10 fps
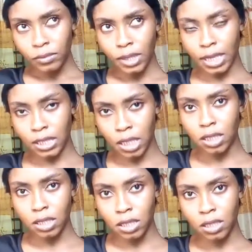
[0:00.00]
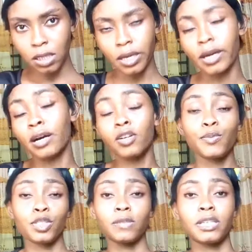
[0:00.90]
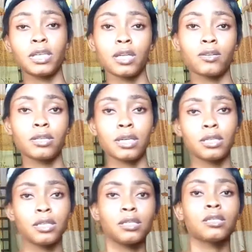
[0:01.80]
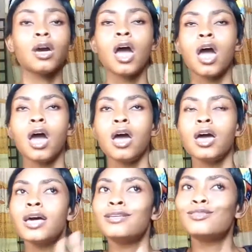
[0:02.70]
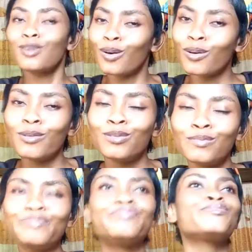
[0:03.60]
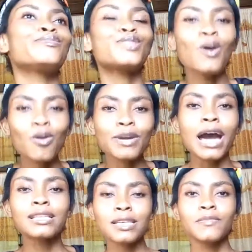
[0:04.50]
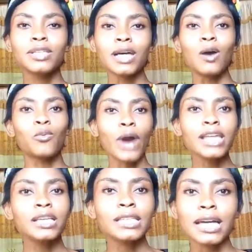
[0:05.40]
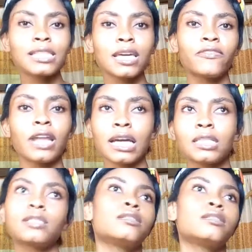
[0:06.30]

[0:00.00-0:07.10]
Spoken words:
13th. Yeah, I already purchased my ticket on 13th. So, someone will be asking me now, why didn't I take flight?